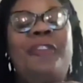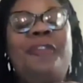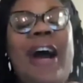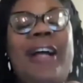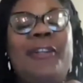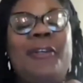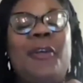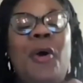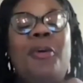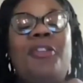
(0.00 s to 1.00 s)
what
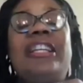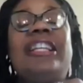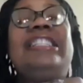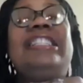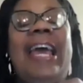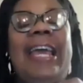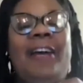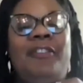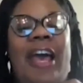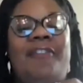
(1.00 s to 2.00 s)
followed within a day
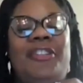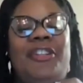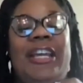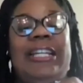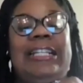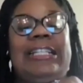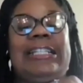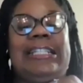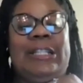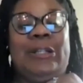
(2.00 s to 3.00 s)
of Lavender hitting the
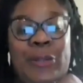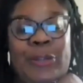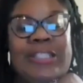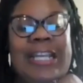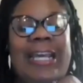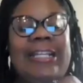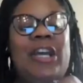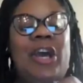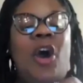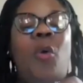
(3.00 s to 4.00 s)

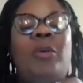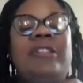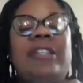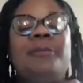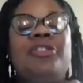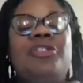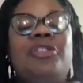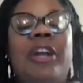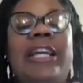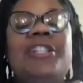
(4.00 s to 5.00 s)
newsstand was some
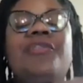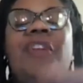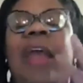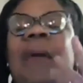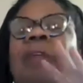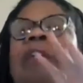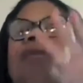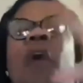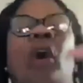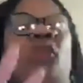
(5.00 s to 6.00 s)
strange
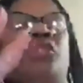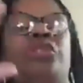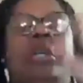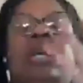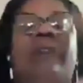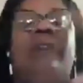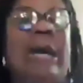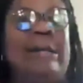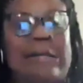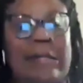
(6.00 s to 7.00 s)
family phone tree of
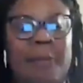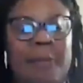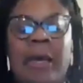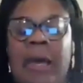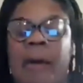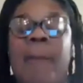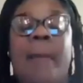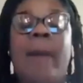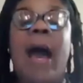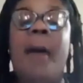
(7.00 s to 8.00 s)
gossip.
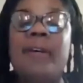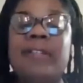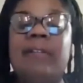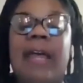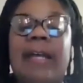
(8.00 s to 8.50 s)
My mom was